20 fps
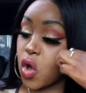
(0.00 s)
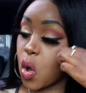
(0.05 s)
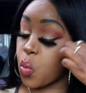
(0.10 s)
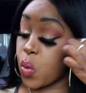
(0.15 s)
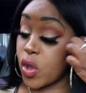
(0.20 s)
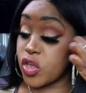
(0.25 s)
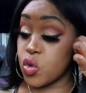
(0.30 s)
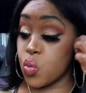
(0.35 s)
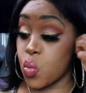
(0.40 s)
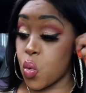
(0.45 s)

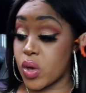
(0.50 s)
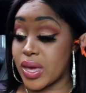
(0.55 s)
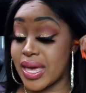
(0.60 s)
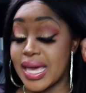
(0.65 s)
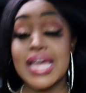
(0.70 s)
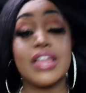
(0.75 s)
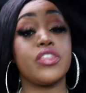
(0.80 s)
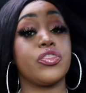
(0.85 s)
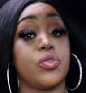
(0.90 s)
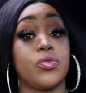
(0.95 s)
when you walk
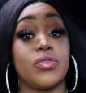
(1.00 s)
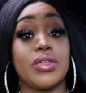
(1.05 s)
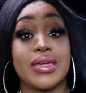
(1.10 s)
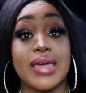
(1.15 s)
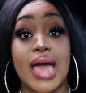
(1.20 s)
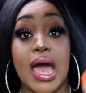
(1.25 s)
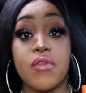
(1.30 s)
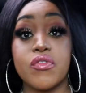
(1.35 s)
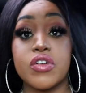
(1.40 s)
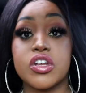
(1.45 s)
in through the
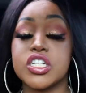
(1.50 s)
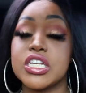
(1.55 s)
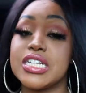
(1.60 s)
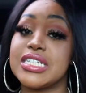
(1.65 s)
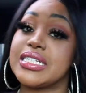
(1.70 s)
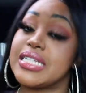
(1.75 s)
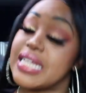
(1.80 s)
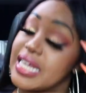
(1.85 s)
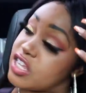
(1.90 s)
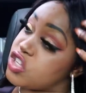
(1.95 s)
garage,
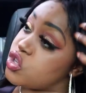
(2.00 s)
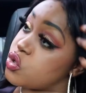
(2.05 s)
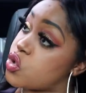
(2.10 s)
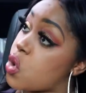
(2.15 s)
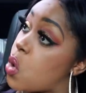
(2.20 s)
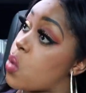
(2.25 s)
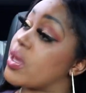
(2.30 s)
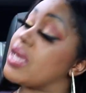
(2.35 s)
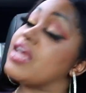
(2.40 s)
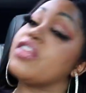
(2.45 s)
it, it, you
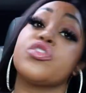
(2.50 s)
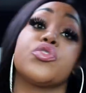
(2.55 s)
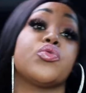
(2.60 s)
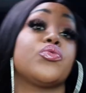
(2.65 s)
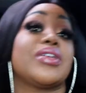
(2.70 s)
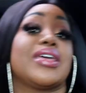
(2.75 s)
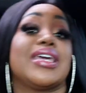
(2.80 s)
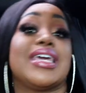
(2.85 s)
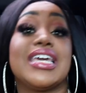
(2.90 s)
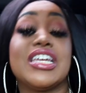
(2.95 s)
go in through
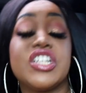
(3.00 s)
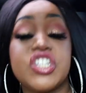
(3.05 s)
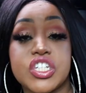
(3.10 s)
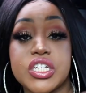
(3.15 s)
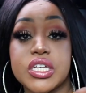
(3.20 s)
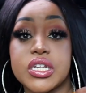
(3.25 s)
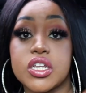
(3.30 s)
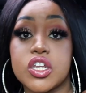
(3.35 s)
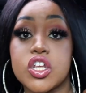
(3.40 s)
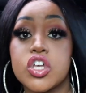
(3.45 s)
the
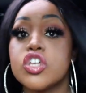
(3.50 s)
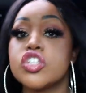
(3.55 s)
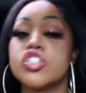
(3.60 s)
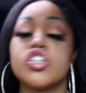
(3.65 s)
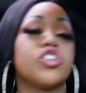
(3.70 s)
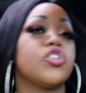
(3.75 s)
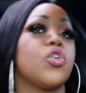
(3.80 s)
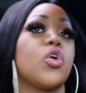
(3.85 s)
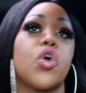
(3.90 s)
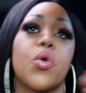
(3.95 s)
kitchen.
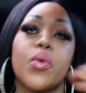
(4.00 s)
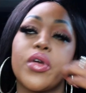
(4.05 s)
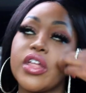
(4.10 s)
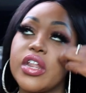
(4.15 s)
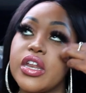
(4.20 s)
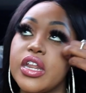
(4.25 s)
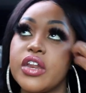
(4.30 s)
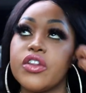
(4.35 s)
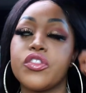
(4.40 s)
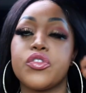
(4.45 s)
So you're not going
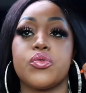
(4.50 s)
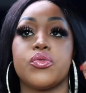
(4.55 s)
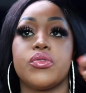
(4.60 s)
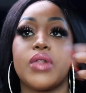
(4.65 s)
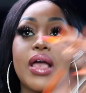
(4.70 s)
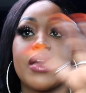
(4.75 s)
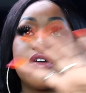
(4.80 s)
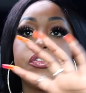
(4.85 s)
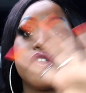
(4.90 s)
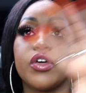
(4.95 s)
in, in through
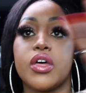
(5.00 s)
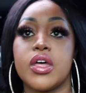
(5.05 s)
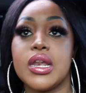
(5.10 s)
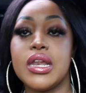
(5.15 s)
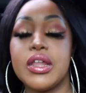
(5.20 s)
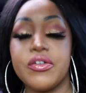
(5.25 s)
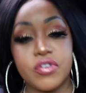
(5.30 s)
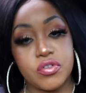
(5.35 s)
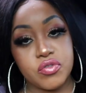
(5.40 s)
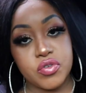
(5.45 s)
like the
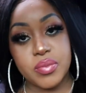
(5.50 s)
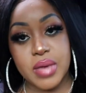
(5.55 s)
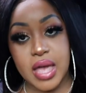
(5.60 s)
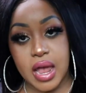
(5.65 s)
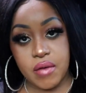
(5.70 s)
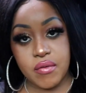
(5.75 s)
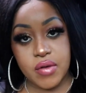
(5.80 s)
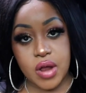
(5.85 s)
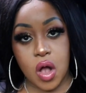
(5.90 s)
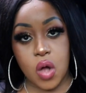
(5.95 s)
living room
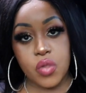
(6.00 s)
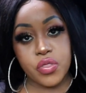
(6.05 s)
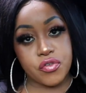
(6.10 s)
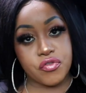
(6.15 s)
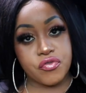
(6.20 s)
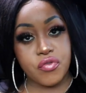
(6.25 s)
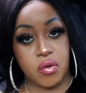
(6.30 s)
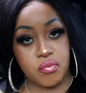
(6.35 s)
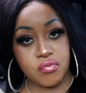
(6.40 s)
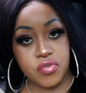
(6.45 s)
area or the
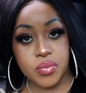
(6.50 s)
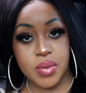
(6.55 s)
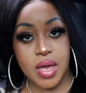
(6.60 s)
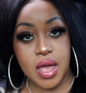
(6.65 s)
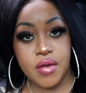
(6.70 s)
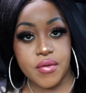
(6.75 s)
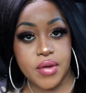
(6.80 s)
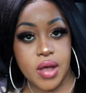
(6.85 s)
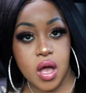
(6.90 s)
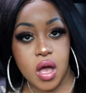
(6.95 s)
front room
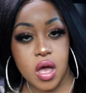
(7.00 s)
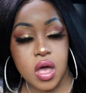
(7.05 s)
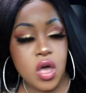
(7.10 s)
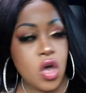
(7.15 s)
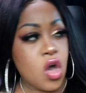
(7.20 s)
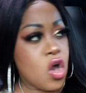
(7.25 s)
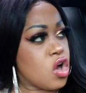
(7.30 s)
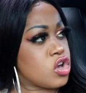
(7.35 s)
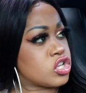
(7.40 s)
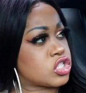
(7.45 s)
area.
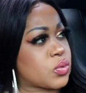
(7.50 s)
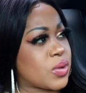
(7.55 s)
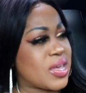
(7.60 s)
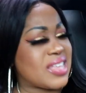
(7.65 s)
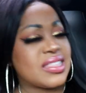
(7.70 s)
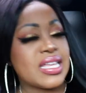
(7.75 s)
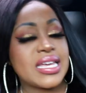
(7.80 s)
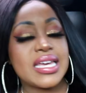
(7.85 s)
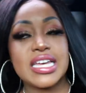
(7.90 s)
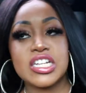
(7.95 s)
So in
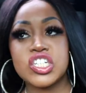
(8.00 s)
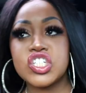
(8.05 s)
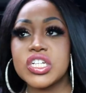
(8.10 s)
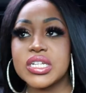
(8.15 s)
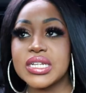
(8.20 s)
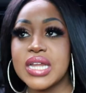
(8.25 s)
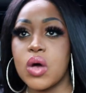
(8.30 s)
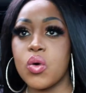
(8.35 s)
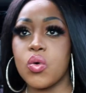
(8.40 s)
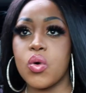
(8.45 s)
the
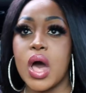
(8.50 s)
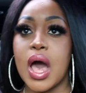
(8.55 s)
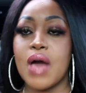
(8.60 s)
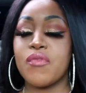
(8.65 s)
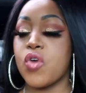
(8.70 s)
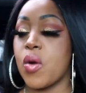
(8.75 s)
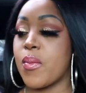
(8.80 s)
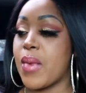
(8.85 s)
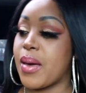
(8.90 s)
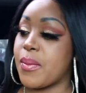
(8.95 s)
kitchen now,
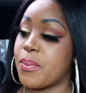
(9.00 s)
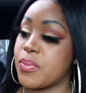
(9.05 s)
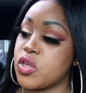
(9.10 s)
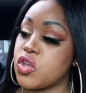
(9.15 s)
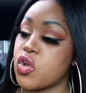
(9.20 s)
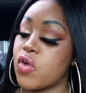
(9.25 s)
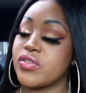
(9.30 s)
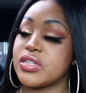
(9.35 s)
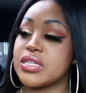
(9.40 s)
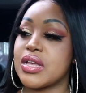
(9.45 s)
I've got my,
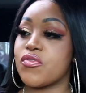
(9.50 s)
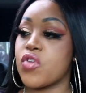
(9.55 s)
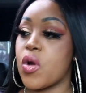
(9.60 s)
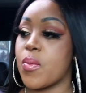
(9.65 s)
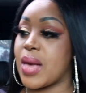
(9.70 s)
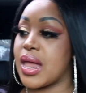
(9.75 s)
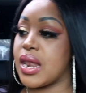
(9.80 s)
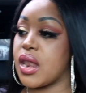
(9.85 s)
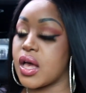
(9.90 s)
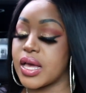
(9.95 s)
obviously I've
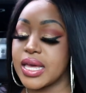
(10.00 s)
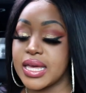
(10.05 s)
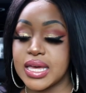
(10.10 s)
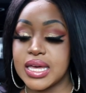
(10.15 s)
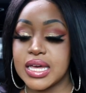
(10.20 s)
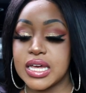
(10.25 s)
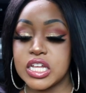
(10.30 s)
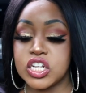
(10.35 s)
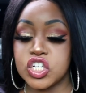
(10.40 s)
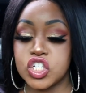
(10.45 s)
got my
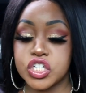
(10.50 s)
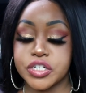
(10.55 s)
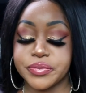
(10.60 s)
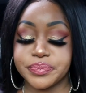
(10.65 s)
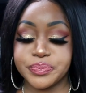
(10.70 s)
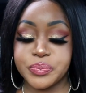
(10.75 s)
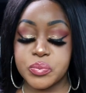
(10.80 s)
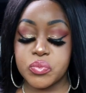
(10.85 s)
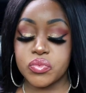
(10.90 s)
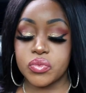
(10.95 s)
luggage.
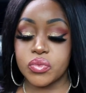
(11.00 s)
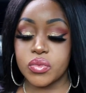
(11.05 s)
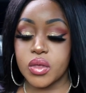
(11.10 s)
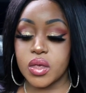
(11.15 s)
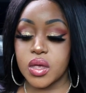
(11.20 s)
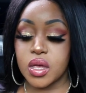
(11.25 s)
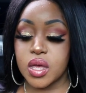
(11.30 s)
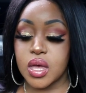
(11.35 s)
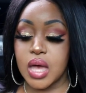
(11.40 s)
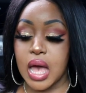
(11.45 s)

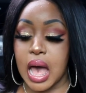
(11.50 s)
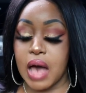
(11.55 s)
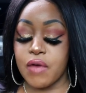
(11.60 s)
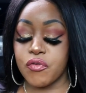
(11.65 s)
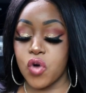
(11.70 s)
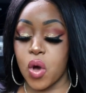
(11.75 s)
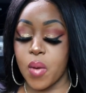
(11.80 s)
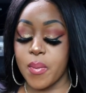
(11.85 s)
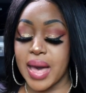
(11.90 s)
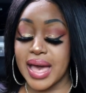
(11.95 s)

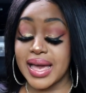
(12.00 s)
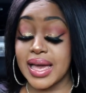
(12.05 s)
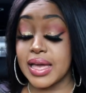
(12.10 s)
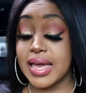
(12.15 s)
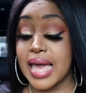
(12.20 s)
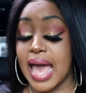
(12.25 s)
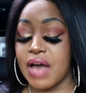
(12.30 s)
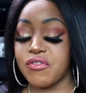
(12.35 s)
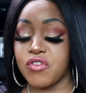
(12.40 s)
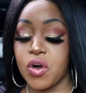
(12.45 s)
I've got my,
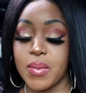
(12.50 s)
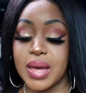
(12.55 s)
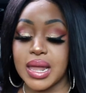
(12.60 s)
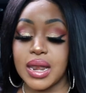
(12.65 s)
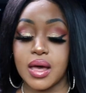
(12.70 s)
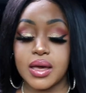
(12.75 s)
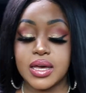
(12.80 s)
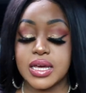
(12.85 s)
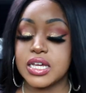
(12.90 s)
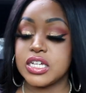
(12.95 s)
yeah, I've got my
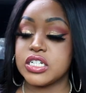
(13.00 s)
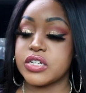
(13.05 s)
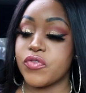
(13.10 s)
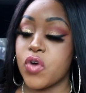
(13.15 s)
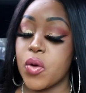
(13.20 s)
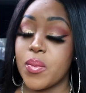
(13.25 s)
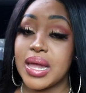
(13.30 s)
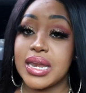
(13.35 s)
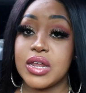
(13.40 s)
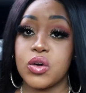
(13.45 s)
luggage. I've
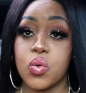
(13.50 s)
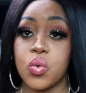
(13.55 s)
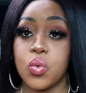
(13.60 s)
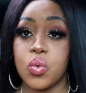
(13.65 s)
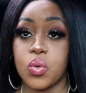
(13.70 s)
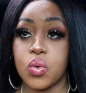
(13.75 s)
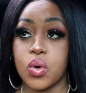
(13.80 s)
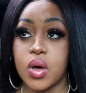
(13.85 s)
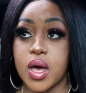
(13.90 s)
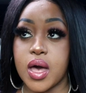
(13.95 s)
got my
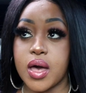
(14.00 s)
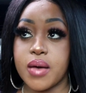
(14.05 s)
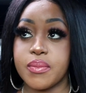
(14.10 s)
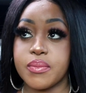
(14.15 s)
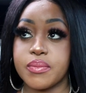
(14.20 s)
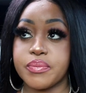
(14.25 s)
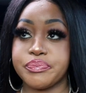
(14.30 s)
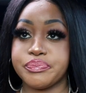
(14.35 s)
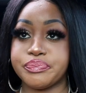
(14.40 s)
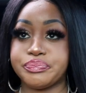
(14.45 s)
little,
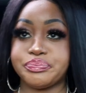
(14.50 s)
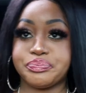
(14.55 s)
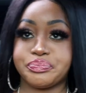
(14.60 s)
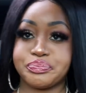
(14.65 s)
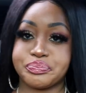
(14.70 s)
um,